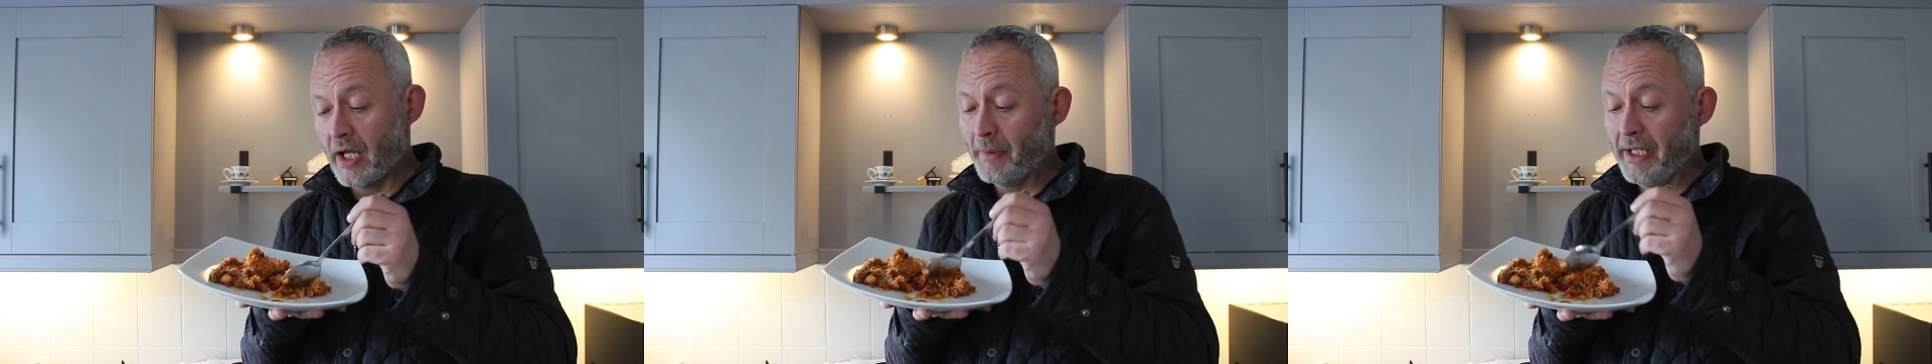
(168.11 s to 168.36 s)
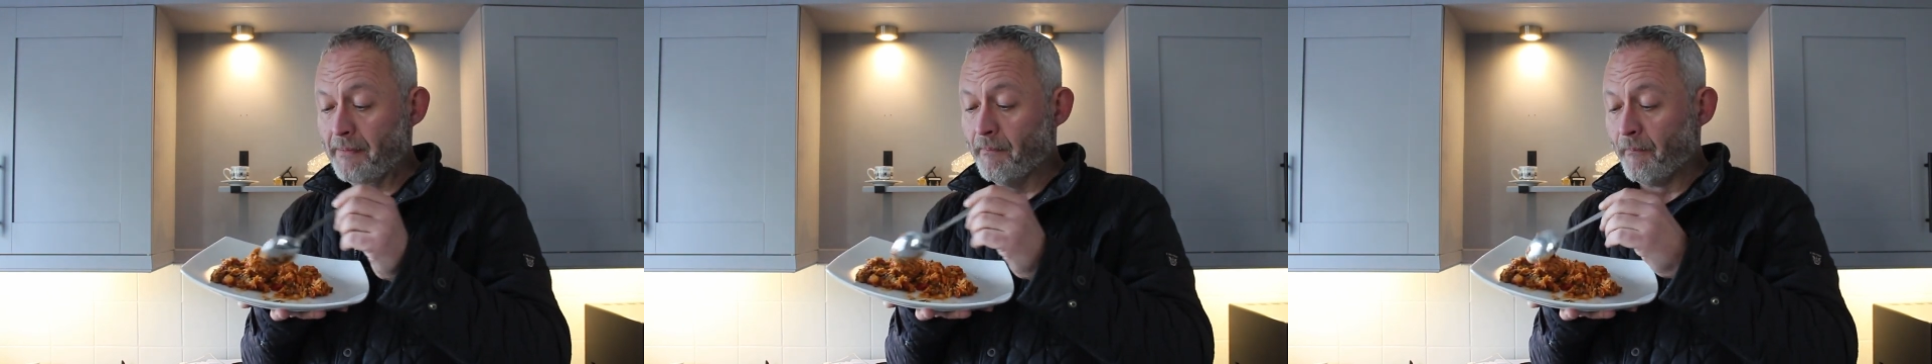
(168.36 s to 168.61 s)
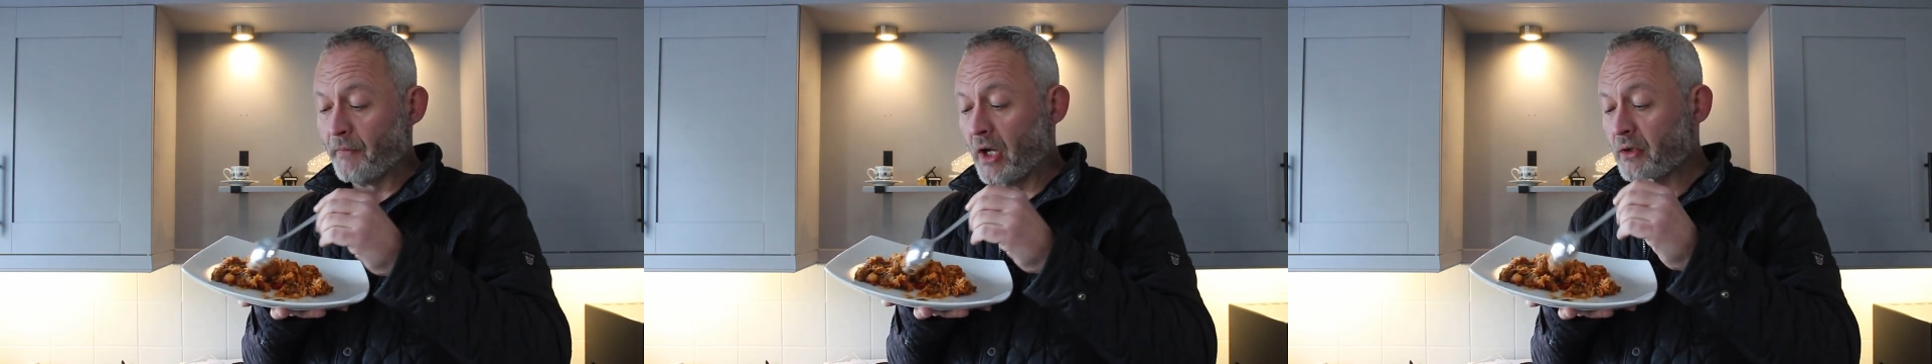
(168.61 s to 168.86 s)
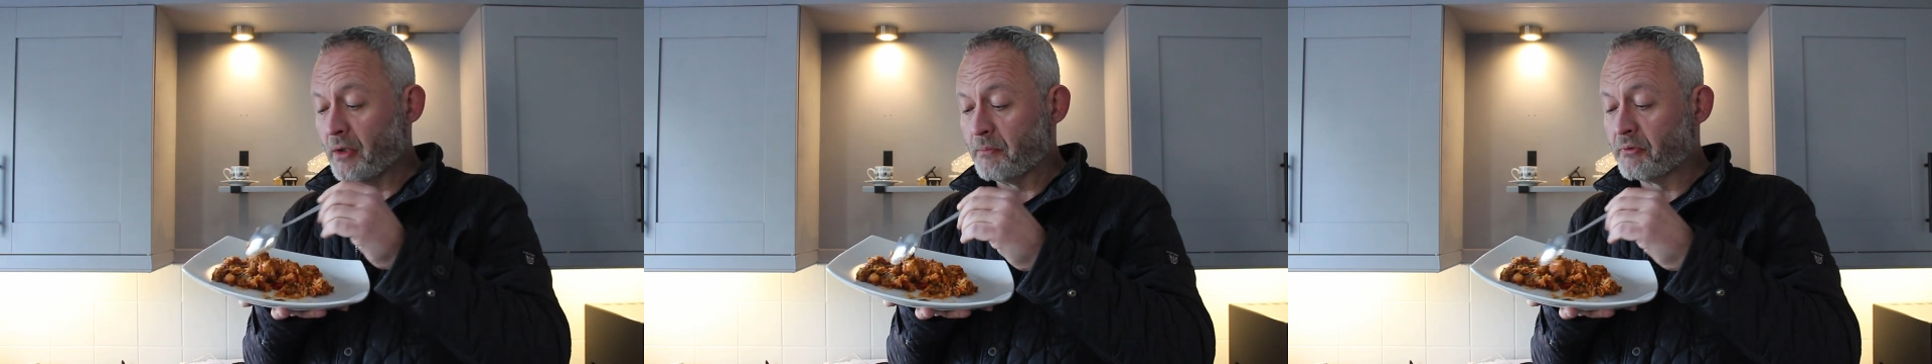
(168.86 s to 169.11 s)
I mean, I
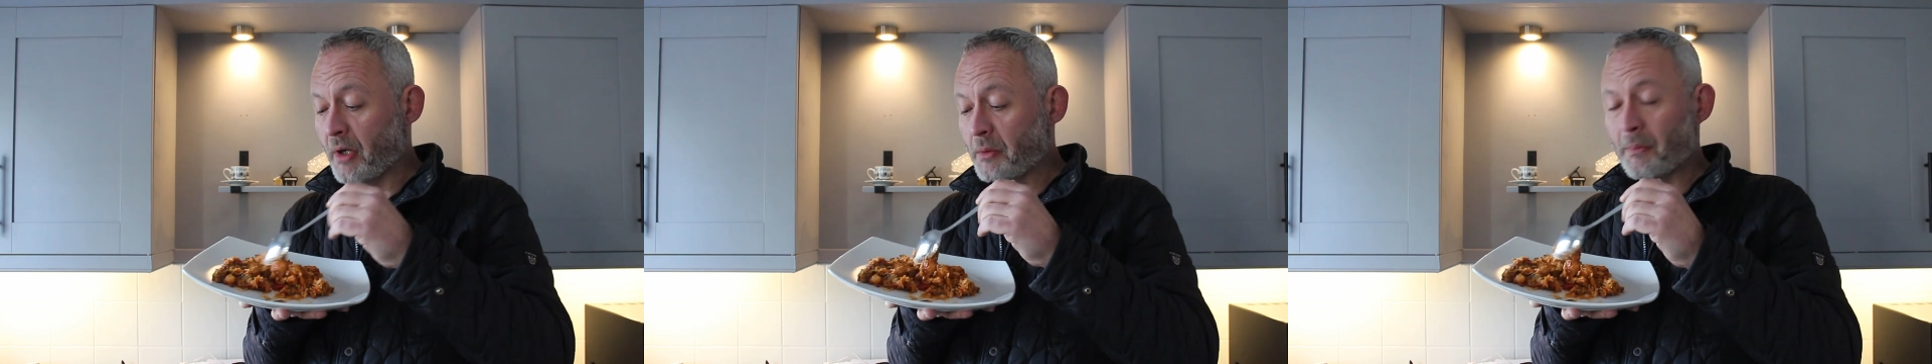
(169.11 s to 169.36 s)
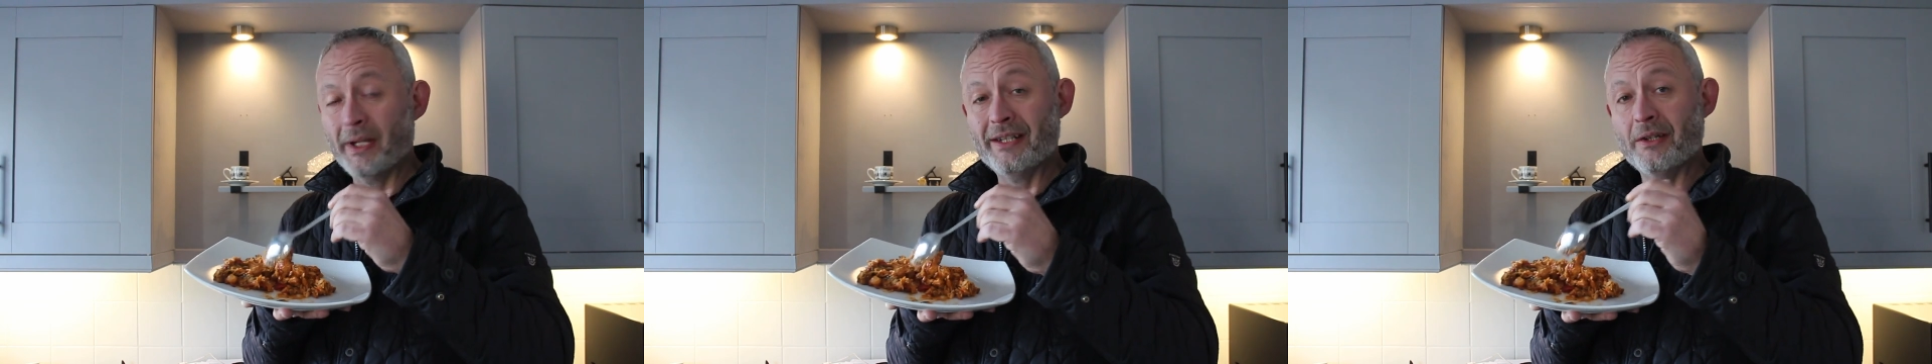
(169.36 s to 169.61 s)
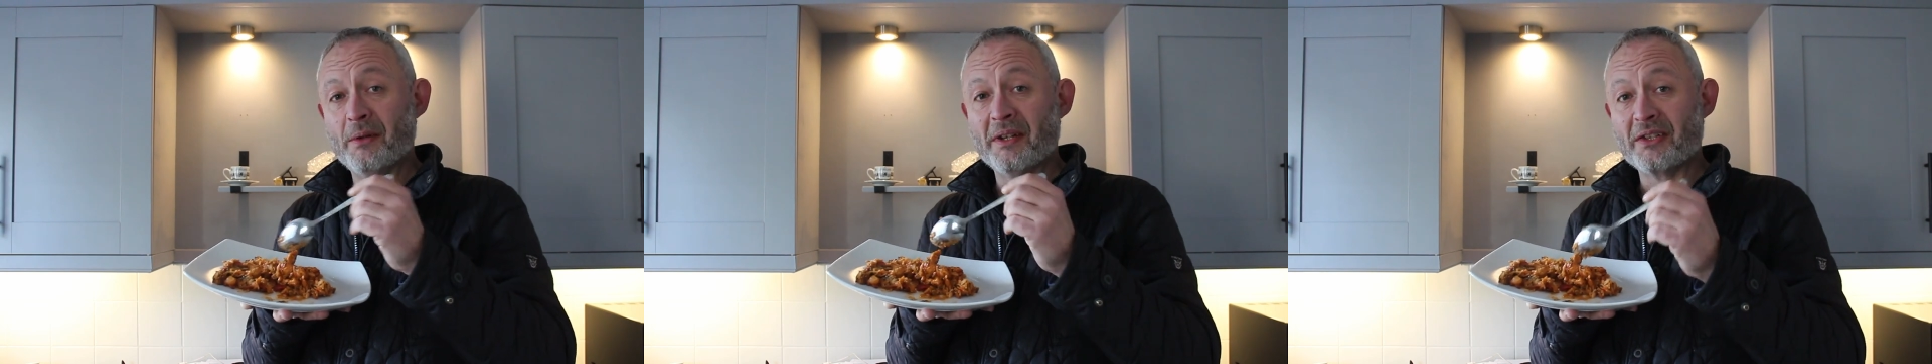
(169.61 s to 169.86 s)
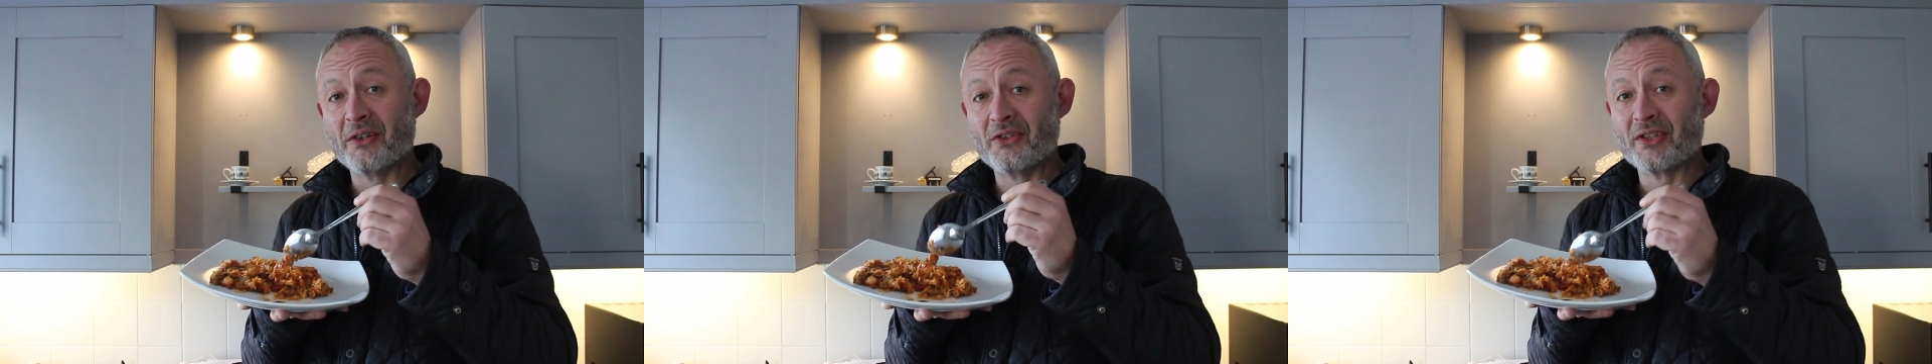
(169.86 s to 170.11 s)
could probably do with a
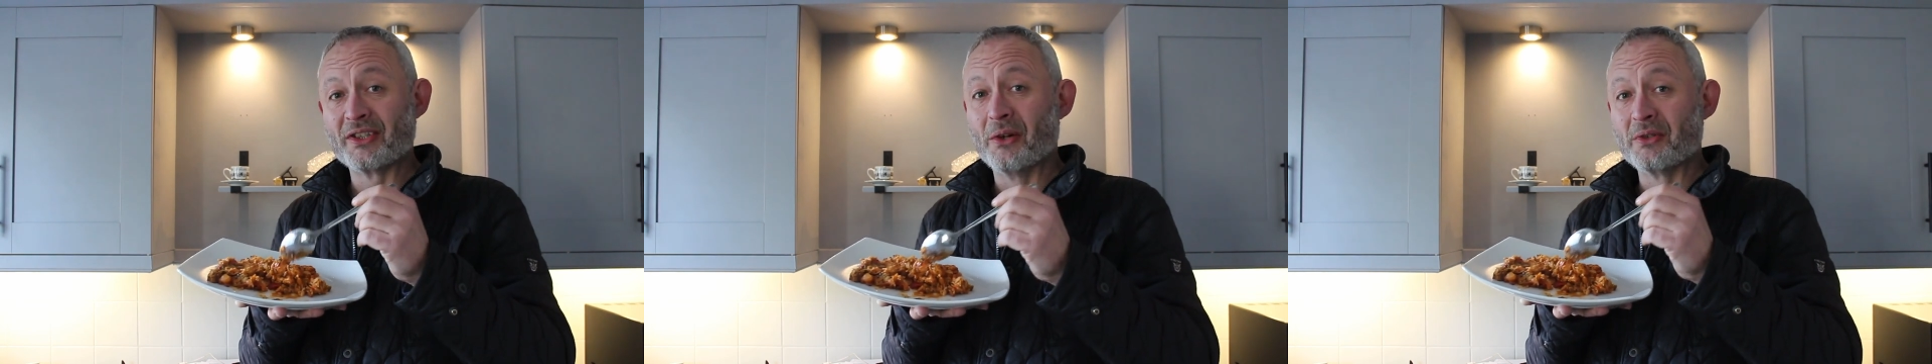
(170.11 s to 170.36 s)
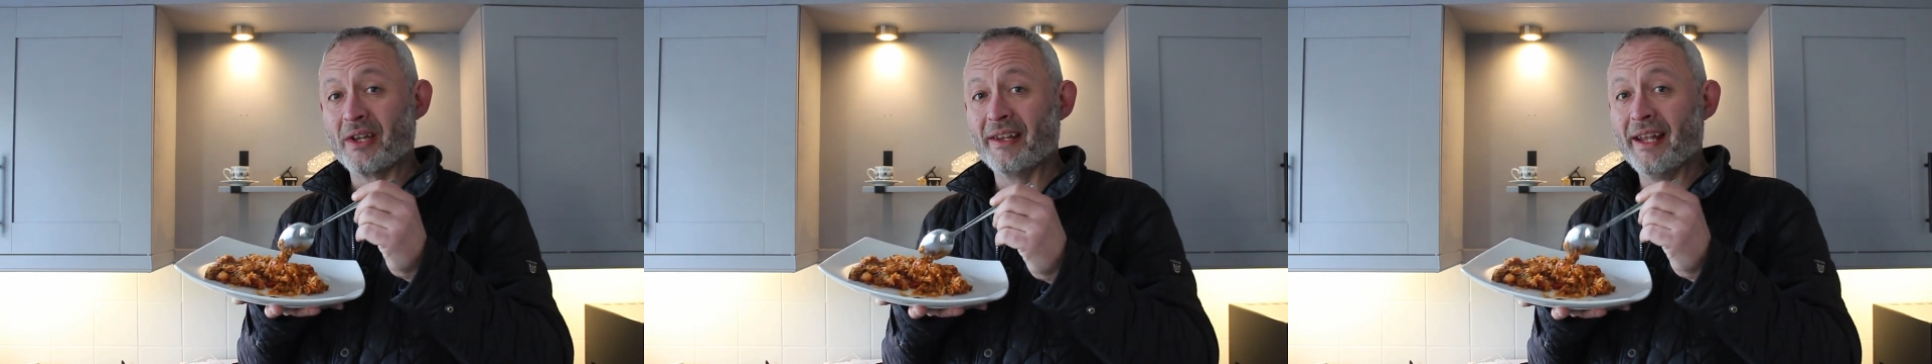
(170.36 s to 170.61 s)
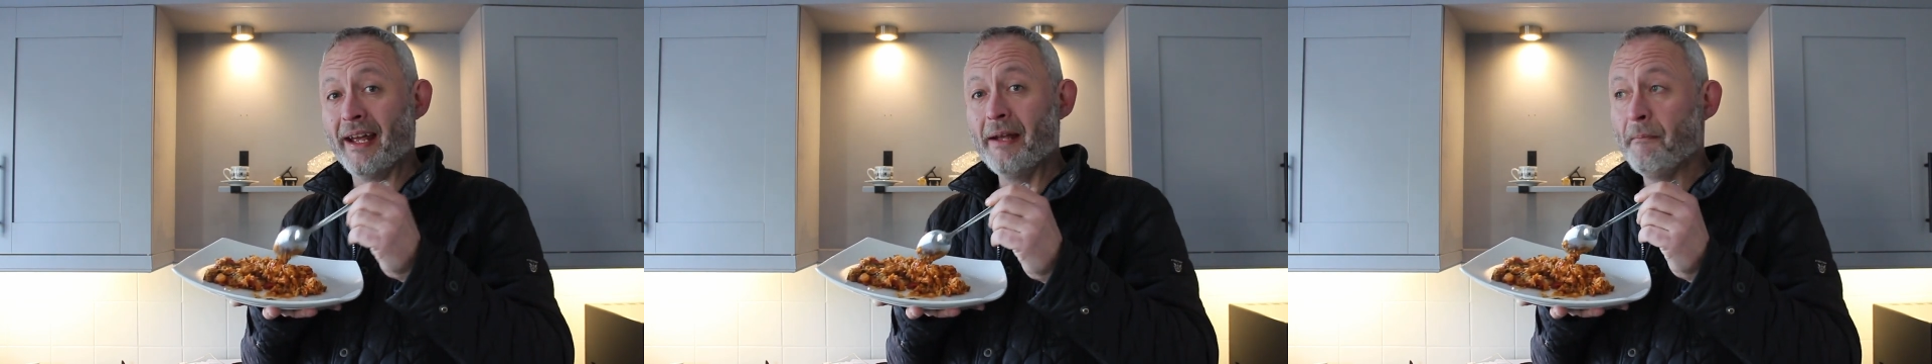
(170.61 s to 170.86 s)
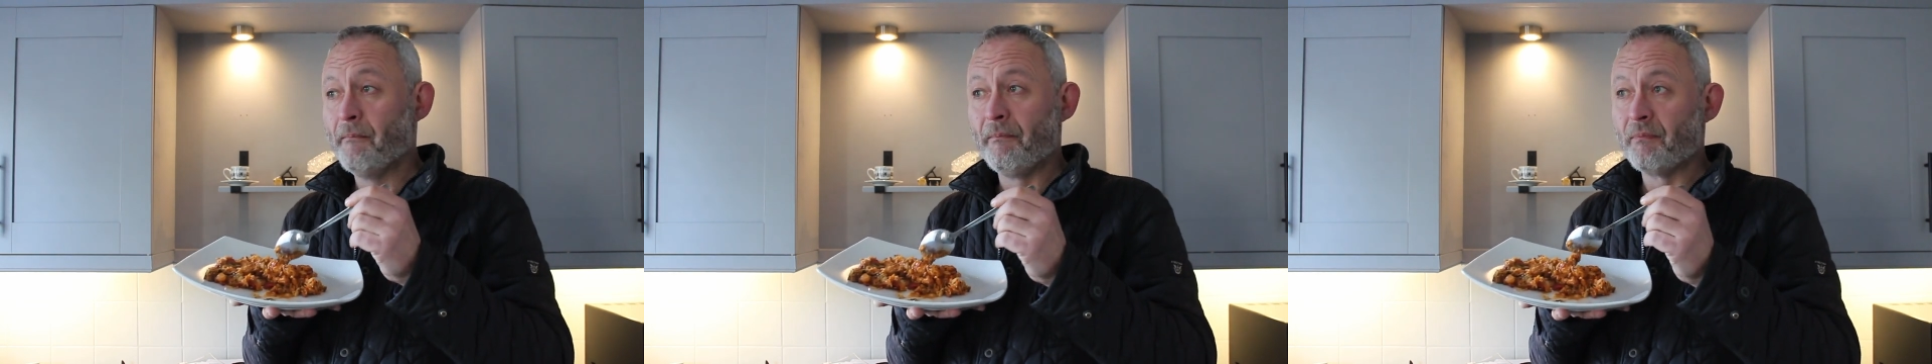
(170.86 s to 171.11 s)
touch of salt on
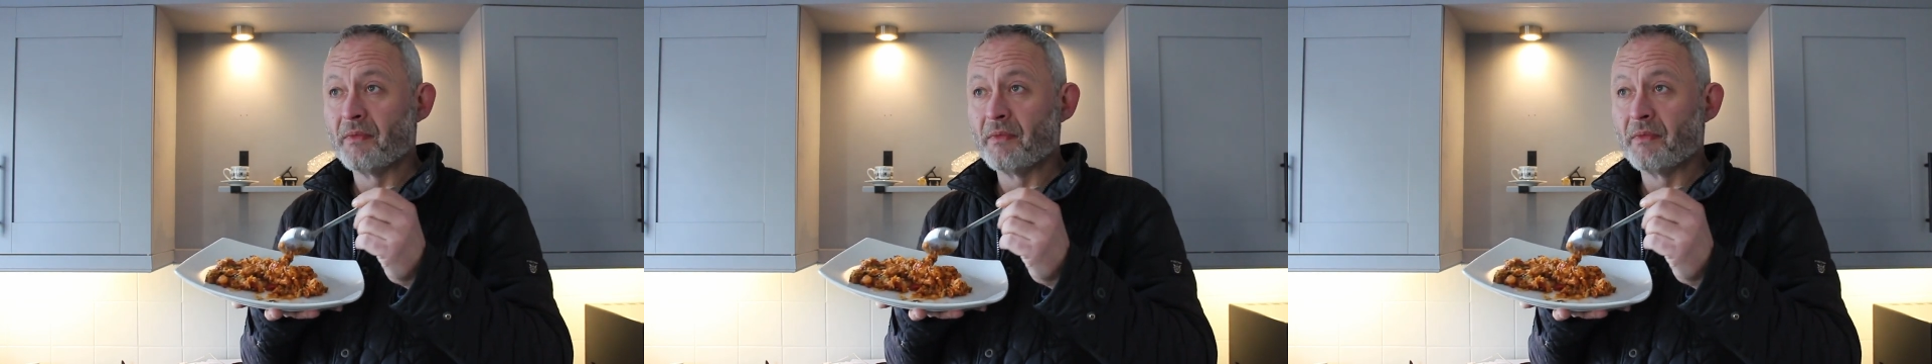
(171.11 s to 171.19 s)
there,